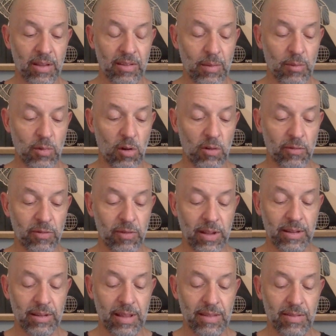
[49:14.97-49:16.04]
some
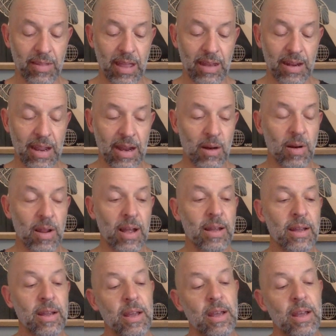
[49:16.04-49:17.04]
conflict in that area,